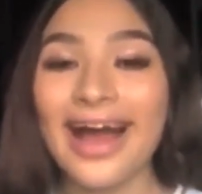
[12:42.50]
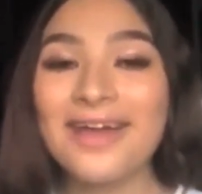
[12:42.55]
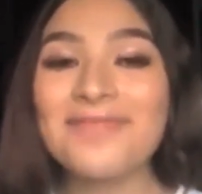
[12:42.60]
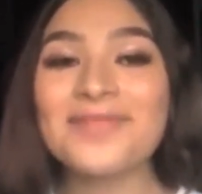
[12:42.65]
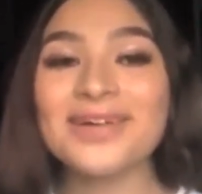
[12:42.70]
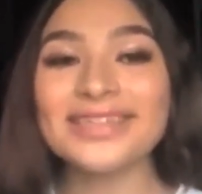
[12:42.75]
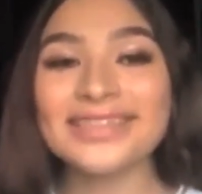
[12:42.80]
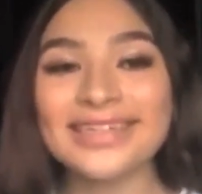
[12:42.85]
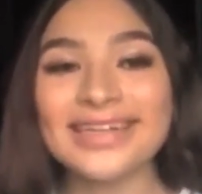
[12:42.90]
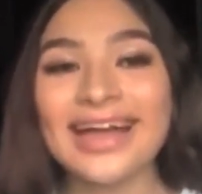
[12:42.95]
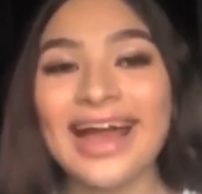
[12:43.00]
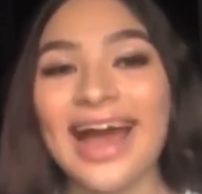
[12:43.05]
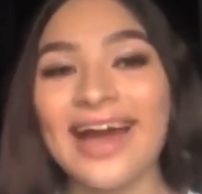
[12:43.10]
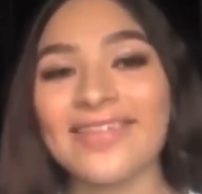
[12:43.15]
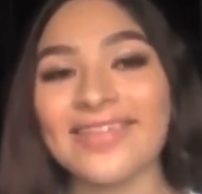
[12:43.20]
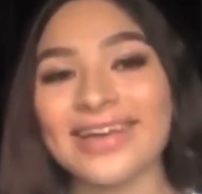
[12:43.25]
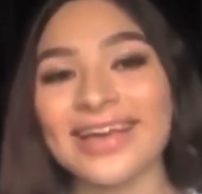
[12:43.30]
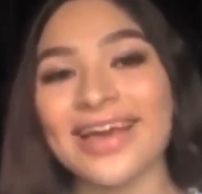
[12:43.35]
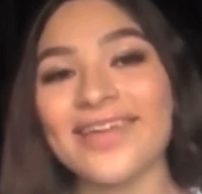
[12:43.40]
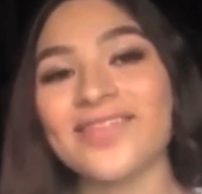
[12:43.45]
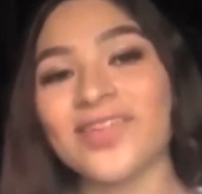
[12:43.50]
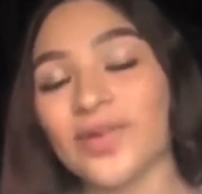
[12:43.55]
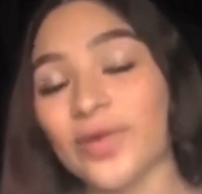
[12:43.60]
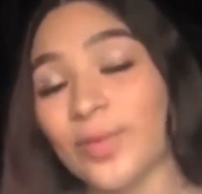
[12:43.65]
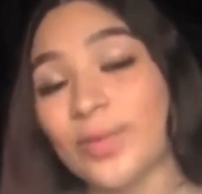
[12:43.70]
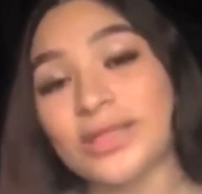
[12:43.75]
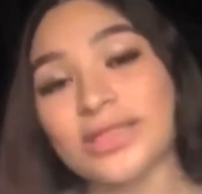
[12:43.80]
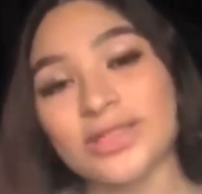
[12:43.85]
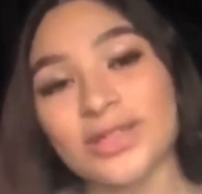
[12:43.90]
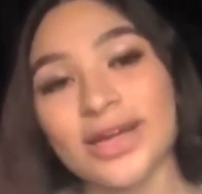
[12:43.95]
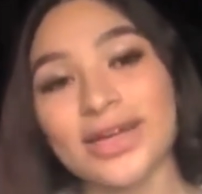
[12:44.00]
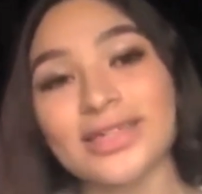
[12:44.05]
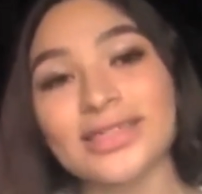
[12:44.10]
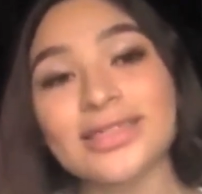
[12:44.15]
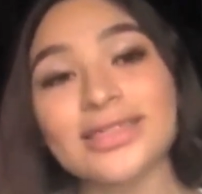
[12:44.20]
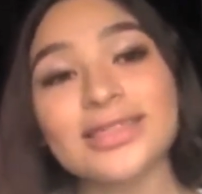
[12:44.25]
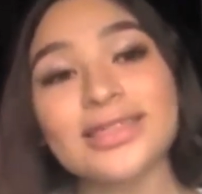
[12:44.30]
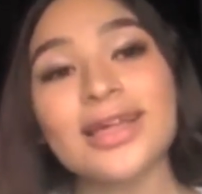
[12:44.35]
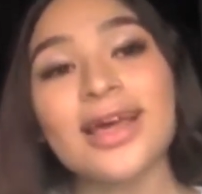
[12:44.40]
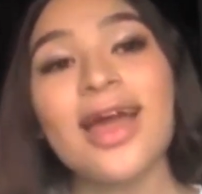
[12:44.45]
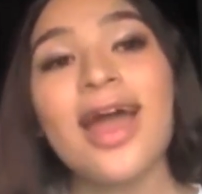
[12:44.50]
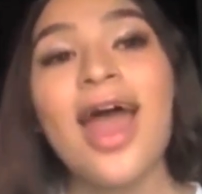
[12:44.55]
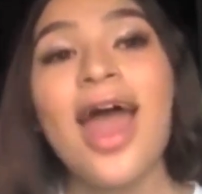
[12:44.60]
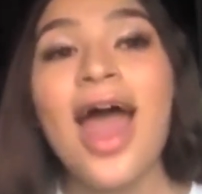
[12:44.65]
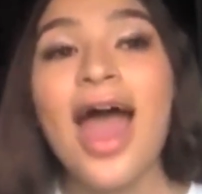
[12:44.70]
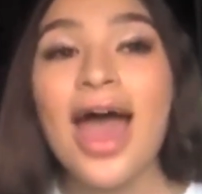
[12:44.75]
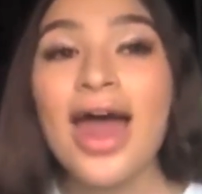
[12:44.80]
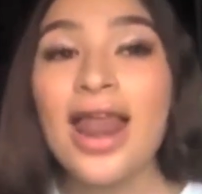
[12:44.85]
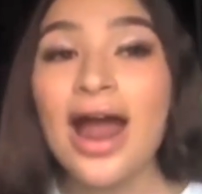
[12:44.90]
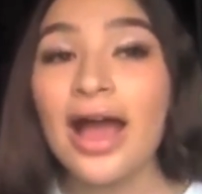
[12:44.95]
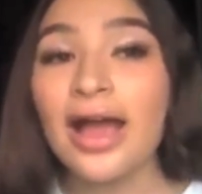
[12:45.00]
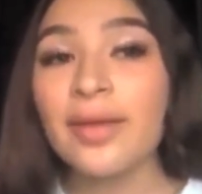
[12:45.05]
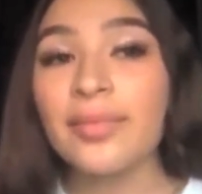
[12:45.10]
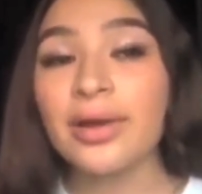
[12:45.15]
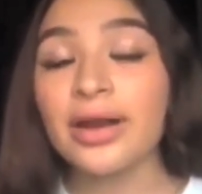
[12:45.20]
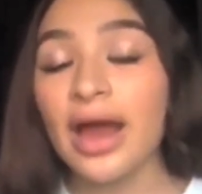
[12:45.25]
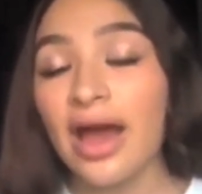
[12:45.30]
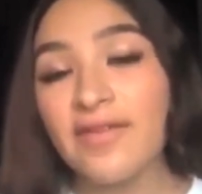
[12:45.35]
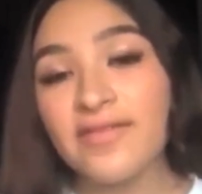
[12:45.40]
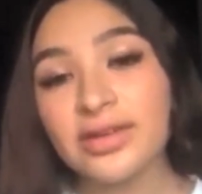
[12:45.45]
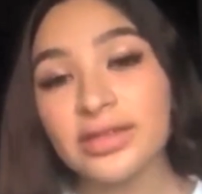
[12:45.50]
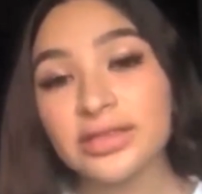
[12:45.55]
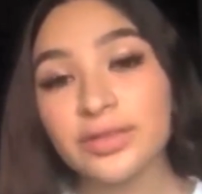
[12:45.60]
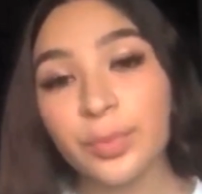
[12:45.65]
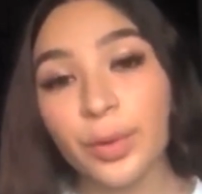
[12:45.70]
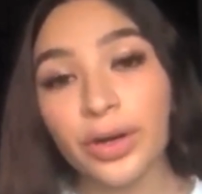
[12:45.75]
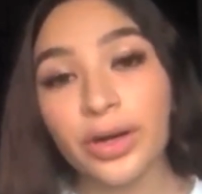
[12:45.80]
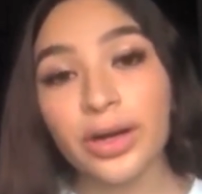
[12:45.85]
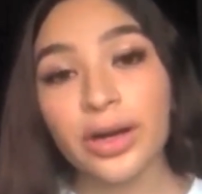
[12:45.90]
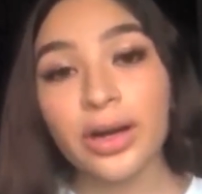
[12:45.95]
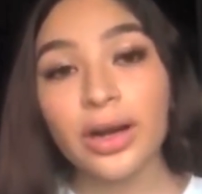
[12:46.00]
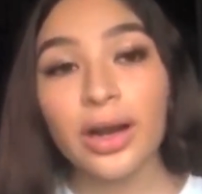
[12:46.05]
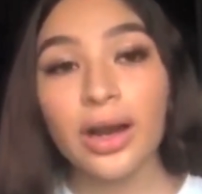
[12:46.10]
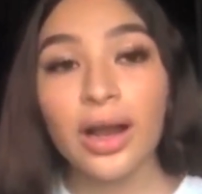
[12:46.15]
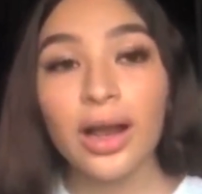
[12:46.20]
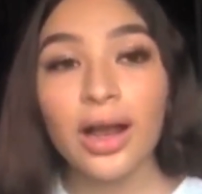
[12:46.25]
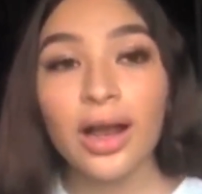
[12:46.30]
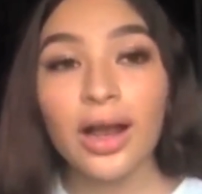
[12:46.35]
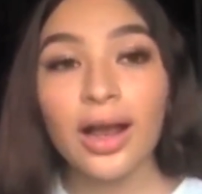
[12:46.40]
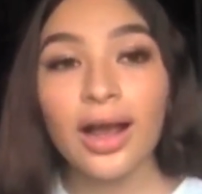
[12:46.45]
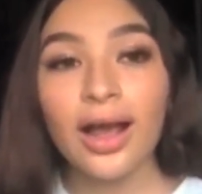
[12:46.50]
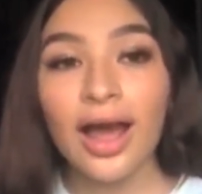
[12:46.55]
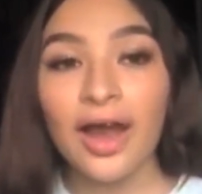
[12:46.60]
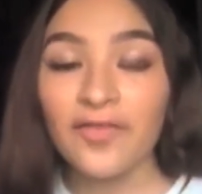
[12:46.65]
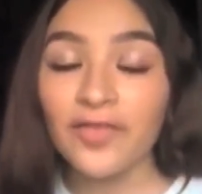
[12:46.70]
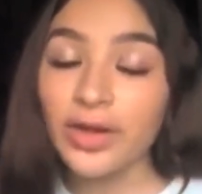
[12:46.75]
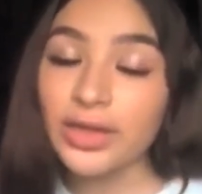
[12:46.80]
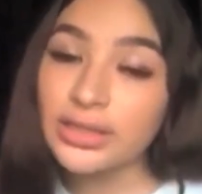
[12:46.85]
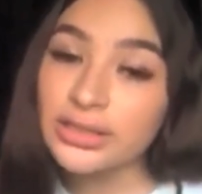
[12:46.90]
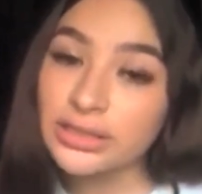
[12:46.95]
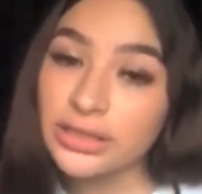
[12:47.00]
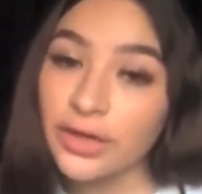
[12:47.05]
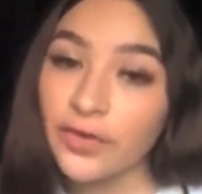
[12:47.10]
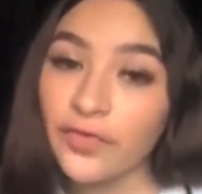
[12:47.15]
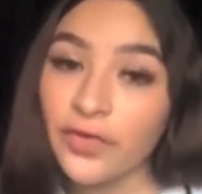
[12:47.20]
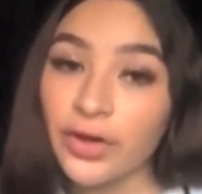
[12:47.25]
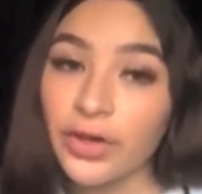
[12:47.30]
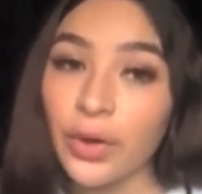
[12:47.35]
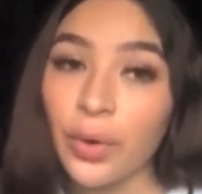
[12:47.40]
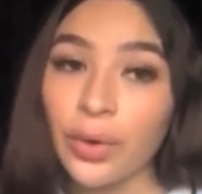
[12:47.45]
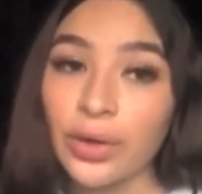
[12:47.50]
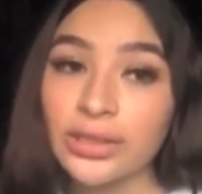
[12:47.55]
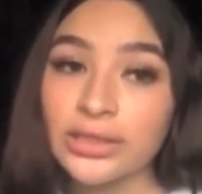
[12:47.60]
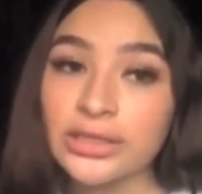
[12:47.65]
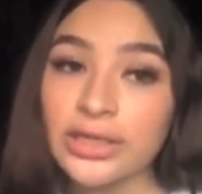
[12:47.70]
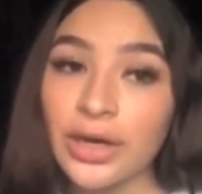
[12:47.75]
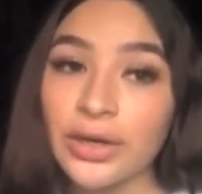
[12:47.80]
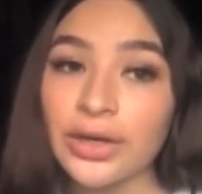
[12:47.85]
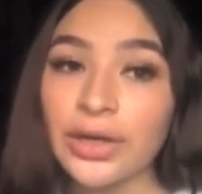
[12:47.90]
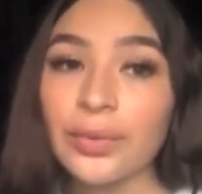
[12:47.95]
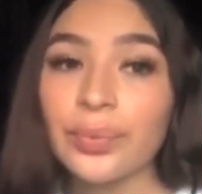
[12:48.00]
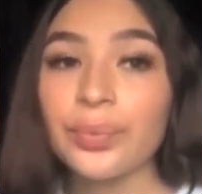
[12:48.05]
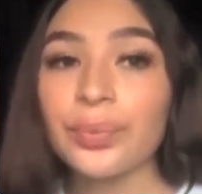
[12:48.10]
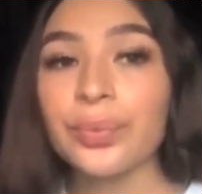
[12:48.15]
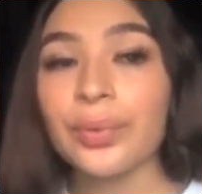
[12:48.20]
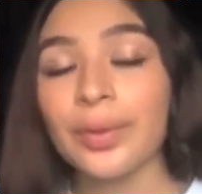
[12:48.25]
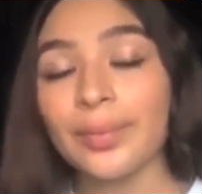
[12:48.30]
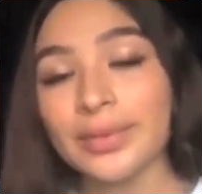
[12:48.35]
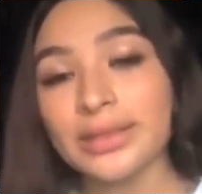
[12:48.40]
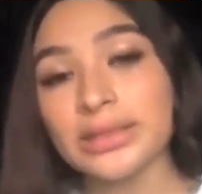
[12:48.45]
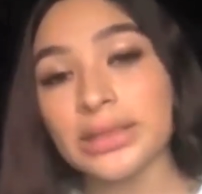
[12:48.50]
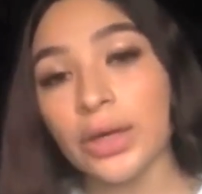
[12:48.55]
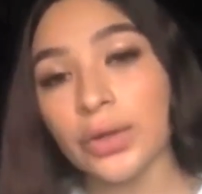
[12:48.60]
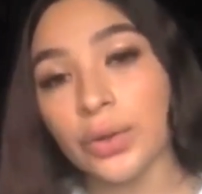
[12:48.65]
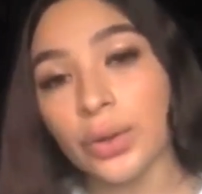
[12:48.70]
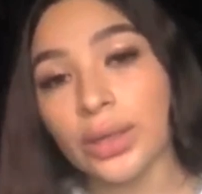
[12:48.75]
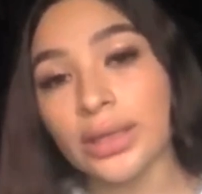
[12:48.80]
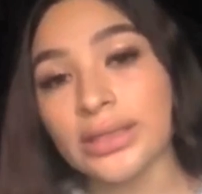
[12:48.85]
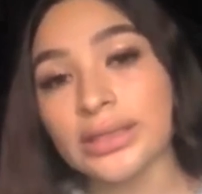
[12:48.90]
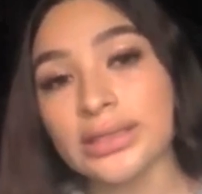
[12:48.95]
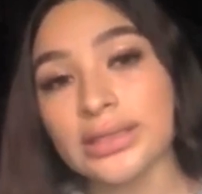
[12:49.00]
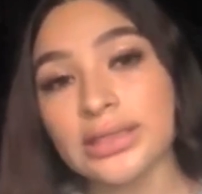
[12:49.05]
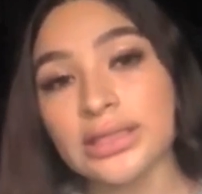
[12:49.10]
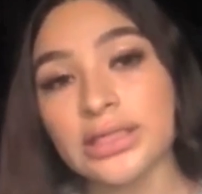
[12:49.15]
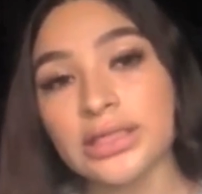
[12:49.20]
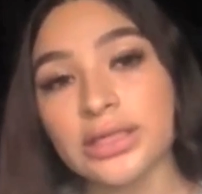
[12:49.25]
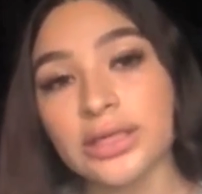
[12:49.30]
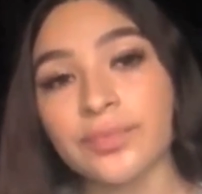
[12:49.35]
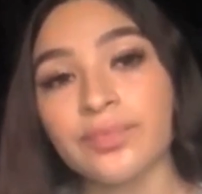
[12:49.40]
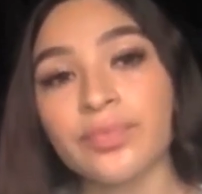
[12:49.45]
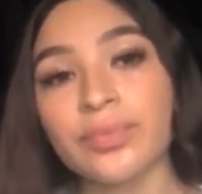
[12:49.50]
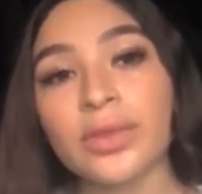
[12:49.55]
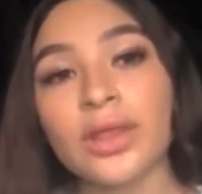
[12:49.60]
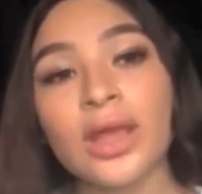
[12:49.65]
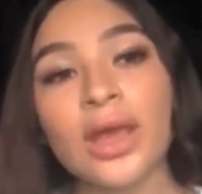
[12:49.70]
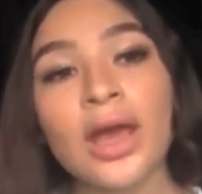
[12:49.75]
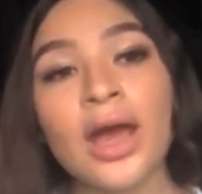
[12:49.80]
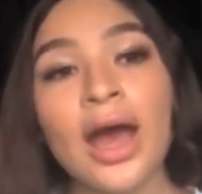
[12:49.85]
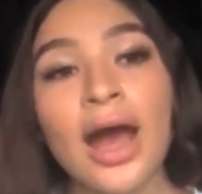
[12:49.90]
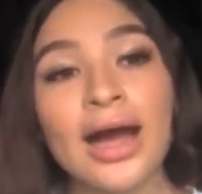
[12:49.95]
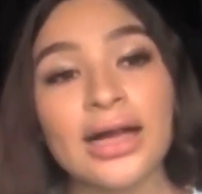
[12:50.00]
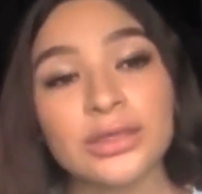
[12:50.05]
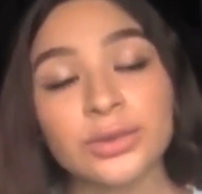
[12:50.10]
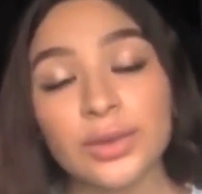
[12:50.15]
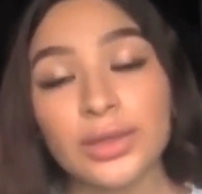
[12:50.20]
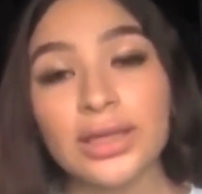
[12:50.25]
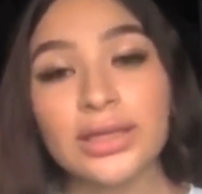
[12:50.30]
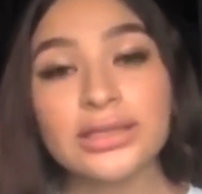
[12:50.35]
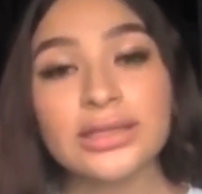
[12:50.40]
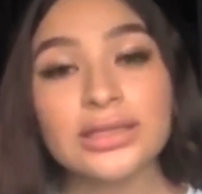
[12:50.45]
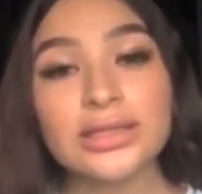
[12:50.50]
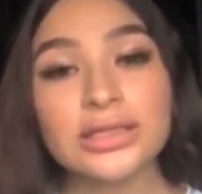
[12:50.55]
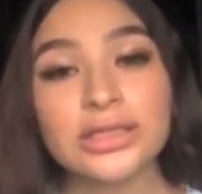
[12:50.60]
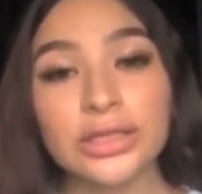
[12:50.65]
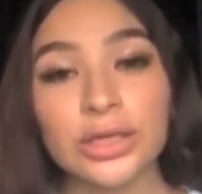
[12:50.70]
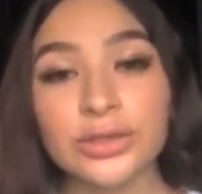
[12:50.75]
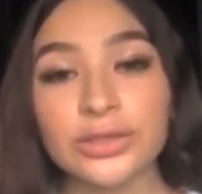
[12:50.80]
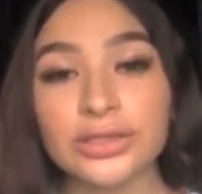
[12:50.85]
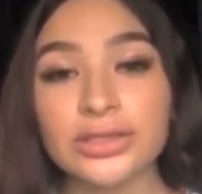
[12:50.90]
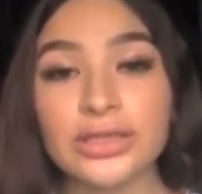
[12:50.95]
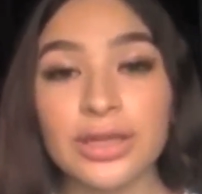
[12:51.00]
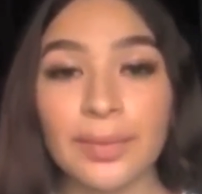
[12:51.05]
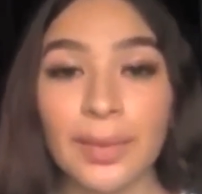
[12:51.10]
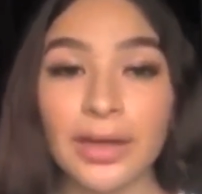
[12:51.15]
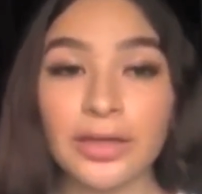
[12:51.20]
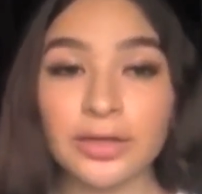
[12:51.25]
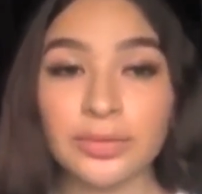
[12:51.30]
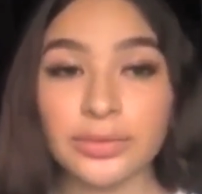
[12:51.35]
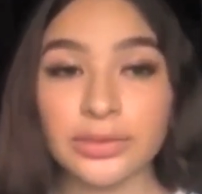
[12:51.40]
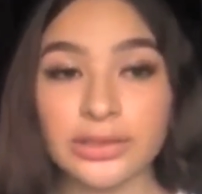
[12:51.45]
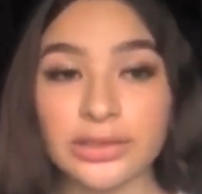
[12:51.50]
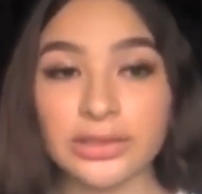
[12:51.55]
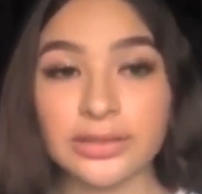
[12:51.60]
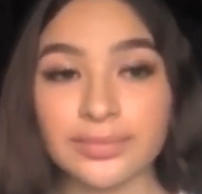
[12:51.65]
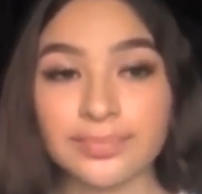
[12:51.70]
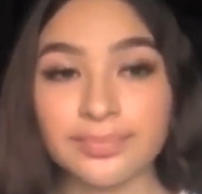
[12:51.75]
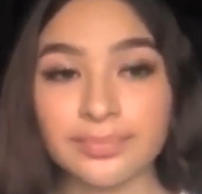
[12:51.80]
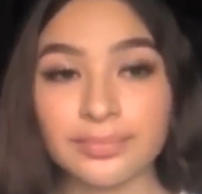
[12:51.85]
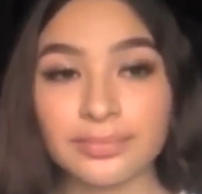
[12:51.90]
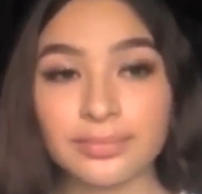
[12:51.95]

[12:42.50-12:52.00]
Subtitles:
personally advocate for women's rights, and I am an avid supporter and volunteer for the Orange County Women's Health Organization, as well as shelters in my community.